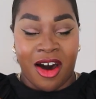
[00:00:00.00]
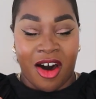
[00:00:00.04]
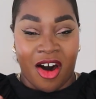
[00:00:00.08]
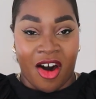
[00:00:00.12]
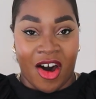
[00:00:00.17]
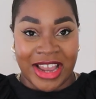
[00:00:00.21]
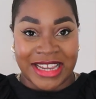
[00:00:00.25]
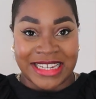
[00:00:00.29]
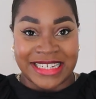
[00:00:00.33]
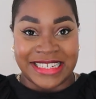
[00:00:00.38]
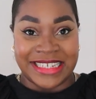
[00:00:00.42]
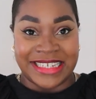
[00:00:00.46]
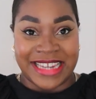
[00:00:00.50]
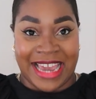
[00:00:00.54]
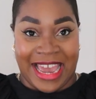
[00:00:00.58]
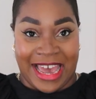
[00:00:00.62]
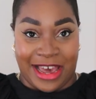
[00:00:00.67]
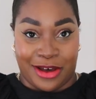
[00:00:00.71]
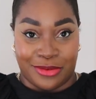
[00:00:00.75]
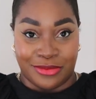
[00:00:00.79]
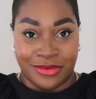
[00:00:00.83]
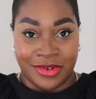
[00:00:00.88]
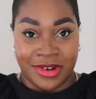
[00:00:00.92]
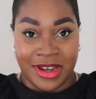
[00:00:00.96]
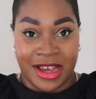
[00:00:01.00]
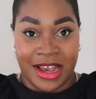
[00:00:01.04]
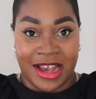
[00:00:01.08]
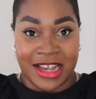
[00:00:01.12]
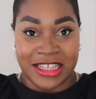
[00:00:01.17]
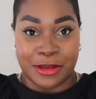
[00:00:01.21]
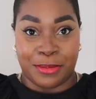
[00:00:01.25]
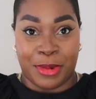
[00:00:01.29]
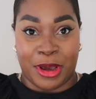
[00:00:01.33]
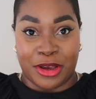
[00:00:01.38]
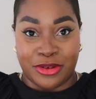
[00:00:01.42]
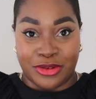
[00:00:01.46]
eye down
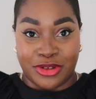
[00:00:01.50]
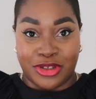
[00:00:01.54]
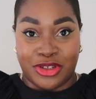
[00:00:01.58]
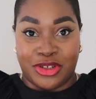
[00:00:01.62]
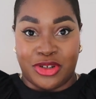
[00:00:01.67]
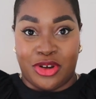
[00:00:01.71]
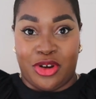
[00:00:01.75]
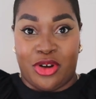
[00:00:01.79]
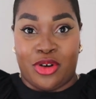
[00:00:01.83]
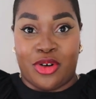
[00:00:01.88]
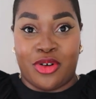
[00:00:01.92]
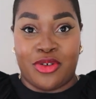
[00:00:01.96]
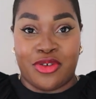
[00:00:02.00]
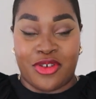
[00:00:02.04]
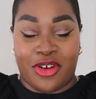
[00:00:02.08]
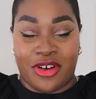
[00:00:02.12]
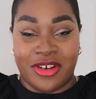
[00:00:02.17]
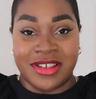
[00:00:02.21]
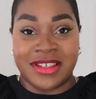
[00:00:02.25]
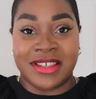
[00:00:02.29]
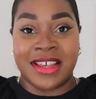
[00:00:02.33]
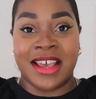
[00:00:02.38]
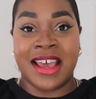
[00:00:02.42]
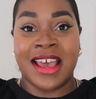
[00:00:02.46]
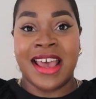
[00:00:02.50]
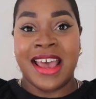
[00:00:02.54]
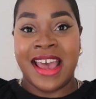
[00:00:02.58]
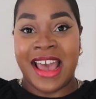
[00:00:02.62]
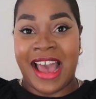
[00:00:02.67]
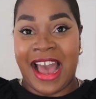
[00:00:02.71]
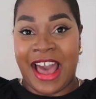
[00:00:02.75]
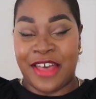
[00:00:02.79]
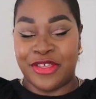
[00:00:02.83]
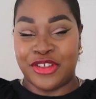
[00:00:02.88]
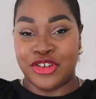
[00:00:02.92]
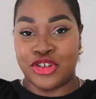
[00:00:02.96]
as opposed to across,
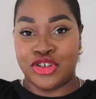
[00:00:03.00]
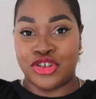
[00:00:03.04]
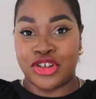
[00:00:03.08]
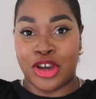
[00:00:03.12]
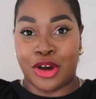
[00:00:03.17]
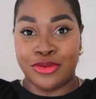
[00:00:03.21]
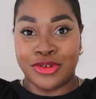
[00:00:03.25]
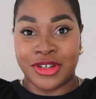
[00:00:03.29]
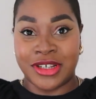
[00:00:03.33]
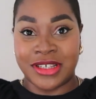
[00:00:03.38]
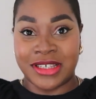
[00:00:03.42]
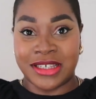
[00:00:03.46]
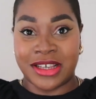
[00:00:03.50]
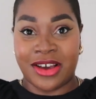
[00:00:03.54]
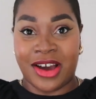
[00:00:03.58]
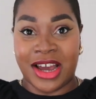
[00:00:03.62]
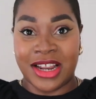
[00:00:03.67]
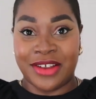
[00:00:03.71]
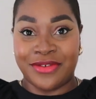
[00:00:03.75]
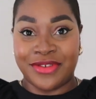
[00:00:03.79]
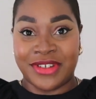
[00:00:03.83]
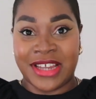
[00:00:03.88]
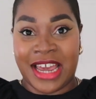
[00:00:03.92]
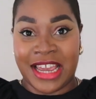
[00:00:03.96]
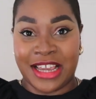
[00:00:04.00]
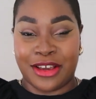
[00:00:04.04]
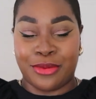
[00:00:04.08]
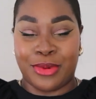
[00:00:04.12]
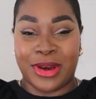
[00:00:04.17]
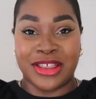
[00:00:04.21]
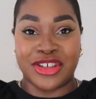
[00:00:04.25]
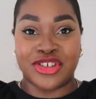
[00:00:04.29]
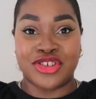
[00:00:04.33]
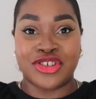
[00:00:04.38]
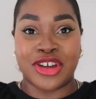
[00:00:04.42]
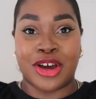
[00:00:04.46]
and the shoulders kind of take
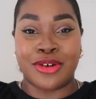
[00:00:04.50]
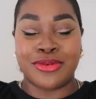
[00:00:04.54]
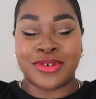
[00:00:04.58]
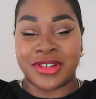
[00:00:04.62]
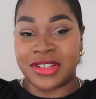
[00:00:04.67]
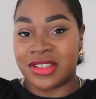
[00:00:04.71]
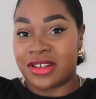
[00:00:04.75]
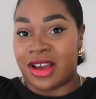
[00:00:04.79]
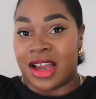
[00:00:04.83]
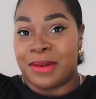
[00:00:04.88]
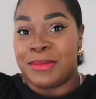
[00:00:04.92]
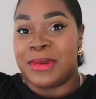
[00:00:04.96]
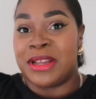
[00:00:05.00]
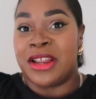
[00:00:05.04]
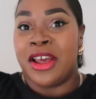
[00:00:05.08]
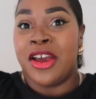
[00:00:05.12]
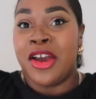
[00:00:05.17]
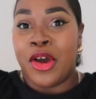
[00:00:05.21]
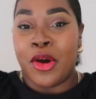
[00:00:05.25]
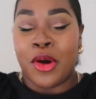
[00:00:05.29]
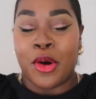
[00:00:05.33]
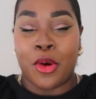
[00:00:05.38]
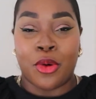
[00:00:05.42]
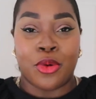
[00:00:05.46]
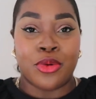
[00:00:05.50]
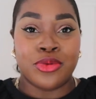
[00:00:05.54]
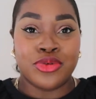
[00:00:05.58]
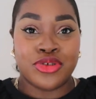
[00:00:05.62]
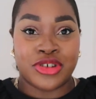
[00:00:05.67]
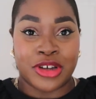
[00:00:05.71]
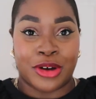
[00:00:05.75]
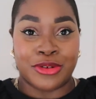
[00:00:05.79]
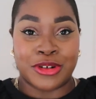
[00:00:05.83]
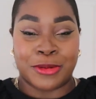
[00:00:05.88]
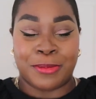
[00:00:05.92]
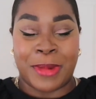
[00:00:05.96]
away the shoulders. I mean, all
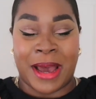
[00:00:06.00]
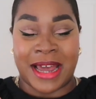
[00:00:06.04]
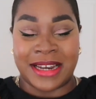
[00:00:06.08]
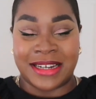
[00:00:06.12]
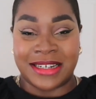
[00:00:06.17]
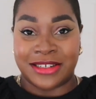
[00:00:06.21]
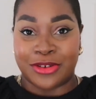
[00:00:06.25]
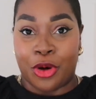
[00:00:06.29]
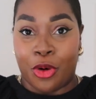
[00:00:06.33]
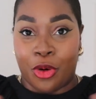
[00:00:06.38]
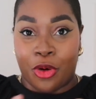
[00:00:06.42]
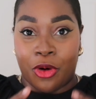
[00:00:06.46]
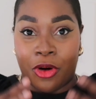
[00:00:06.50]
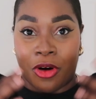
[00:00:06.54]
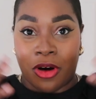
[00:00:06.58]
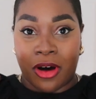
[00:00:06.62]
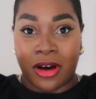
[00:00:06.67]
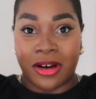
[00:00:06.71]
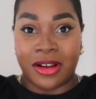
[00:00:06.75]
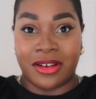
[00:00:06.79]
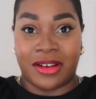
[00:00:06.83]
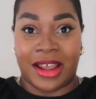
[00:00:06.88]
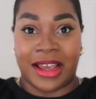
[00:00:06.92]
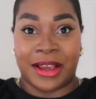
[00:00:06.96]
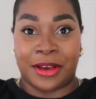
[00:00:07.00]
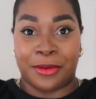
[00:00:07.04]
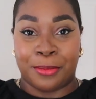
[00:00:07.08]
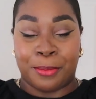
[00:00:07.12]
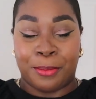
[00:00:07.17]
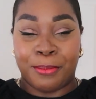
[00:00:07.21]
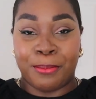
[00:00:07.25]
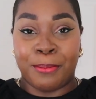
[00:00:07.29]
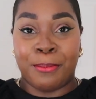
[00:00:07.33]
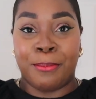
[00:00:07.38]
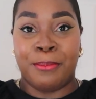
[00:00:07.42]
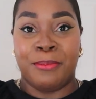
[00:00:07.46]
shoulder padded or like
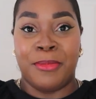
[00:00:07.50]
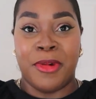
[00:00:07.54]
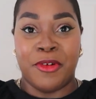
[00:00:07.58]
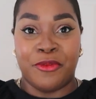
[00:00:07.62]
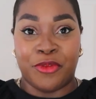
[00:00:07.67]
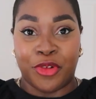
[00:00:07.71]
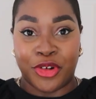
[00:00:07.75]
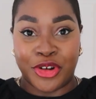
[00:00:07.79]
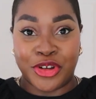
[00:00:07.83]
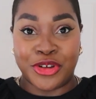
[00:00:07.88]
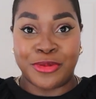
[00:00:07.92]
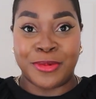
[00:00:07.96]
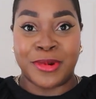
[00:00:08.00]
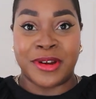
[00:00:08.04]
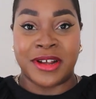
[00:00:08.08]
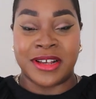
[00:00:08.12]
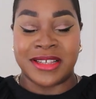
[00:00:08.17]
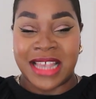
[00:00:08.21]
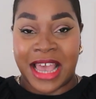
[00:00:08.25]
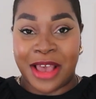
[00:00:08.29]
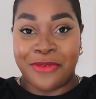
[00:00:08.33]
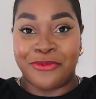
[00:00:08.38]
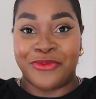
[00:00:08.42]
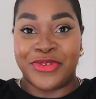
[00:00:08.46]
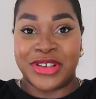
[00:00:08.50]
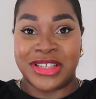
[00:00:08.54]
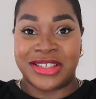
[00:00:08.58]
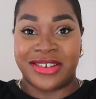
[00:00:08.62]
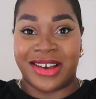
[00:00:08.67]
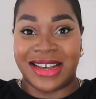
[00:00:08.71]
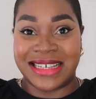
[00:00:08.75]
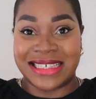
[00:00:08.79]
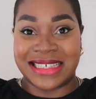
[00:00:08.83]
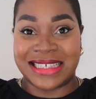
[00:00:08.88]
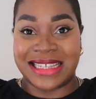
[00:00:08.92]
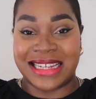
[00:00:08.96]
voluminous
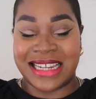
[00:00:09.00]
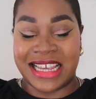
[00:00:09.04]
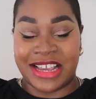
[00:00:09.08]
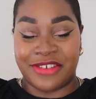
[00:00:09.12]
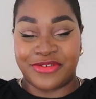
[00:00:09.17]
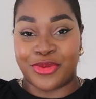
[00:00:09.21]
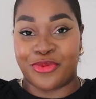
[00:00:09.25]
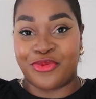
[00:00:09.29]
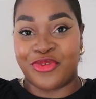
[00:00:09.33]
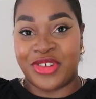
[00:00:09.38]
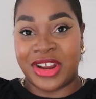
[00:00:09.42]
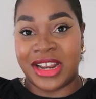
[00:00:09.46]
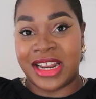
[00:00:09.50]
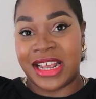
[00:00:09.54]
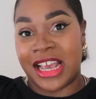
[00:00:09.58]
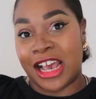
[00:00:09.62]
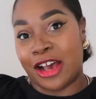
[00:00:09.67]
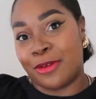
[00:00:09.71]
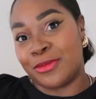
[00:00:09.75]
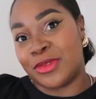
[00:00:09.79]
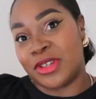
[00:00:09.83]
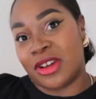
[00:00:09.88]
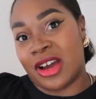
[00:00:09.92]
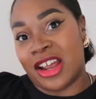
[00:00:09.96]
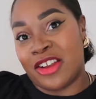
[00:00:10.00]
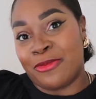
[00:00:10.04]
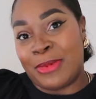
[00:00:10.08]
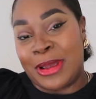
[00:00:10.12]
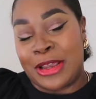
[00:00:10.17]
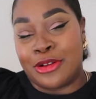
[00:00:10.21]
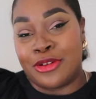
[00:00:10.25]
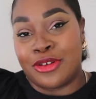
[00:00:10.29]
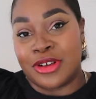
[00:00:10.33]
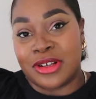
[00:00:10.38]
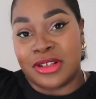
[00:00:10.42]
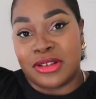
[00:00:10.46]
emphasized sleeves really help to kind of
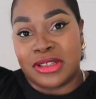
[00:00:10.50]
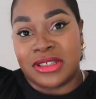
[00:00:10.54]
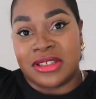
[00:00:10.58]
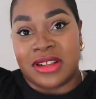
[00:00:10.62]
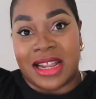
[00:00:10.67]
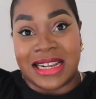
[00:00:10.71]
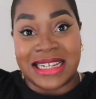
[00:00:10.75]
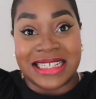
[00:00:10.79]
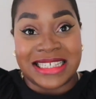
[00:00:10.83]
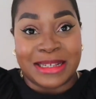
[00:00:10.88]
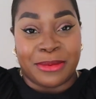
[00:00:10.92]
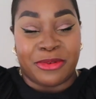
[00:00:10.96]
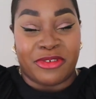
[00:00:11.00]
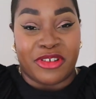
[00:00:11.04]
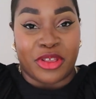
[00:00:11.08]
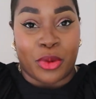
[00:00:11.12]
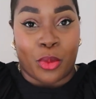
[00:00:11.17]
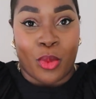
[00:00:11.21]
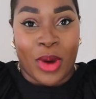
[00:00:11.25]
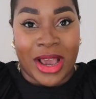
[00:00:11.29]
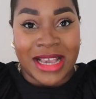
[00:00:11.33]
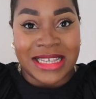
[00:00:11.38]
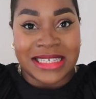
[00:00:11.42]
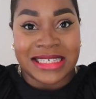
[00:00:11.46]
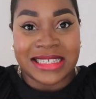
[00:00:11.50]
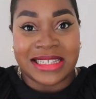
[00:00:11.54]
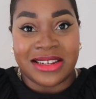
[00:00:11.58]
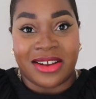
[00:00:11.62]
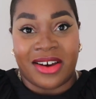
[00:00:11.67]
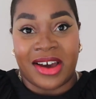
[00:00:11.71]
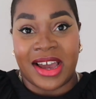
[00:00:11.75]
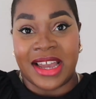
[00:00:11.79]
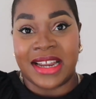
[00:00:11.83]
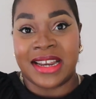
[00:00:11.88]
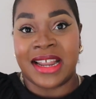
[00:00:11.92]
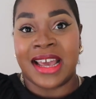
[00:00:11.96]
make you look slightly slimmer at the
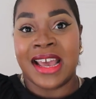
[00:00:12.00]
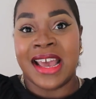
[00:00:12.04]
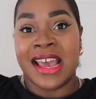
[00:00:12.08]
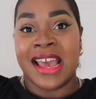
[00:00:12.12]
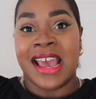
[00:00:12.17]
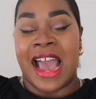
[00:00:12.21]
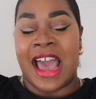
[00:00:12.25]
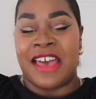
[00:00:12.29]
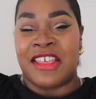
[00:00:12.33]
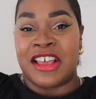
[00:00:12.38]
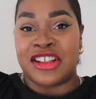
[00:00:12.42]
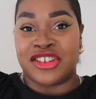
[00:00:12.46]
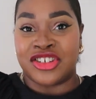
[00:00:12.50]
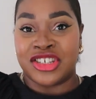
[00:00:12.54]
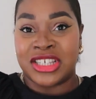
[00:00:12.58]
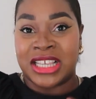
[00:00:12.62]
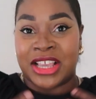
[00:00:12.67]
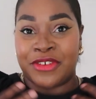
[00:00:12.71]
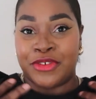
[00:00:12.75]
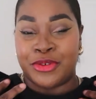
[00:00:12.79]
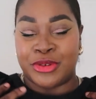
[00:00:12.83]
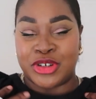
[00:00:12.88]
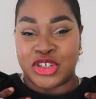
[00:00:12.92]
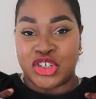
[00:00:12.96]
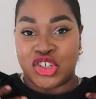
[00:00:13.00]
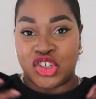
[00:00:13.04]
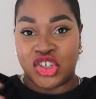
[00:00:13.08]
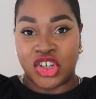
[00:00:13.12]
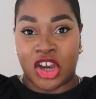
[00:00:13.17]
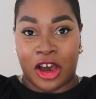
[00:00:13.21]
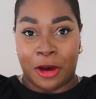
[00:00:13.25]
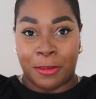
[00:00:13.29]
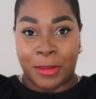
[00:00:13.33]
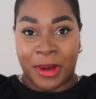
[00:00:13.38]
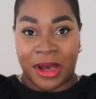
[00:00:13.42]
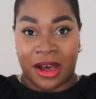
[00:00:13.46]
waistline, and they just give you a
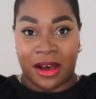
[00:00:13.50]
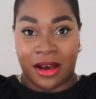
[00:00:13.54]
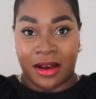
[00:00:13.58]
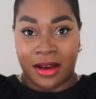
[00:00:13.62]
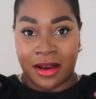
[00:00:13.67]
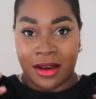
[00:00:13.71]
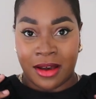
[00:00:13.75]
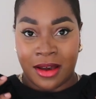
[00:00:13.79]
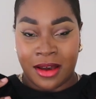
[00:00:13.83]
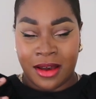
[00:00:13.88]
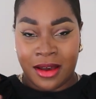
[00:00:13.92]
sharper